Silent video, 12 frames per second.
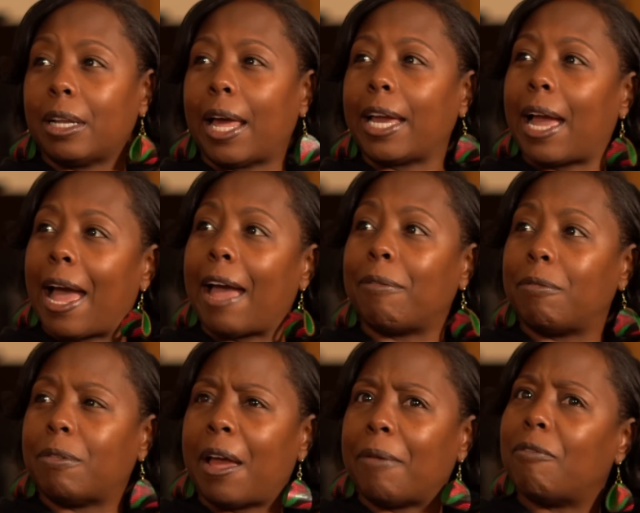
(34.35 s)
Like I,
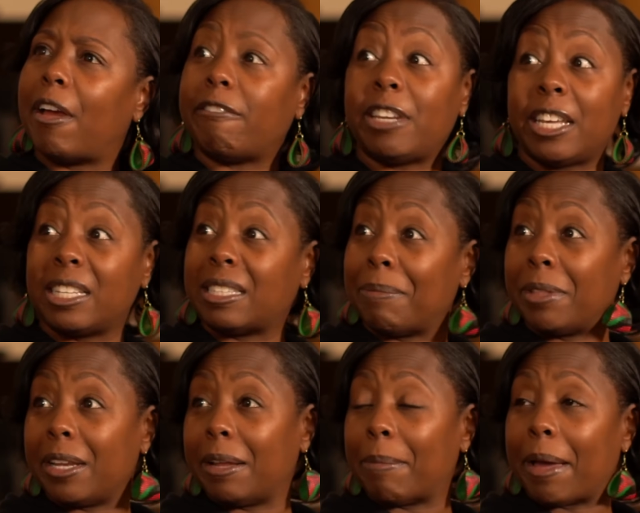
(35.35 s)
I, I, did
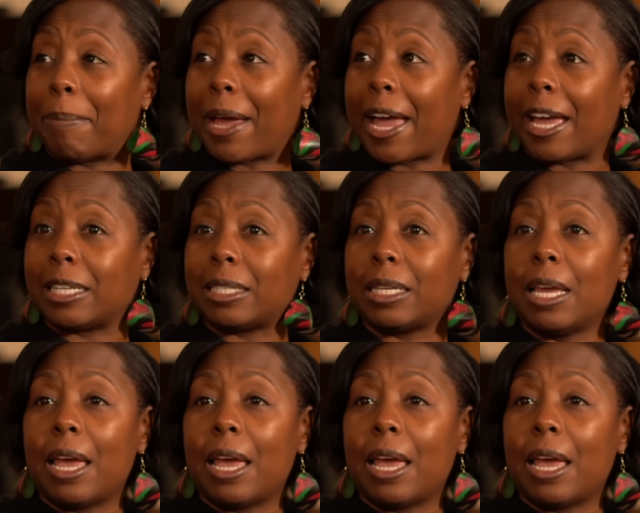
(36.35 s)
something in my past.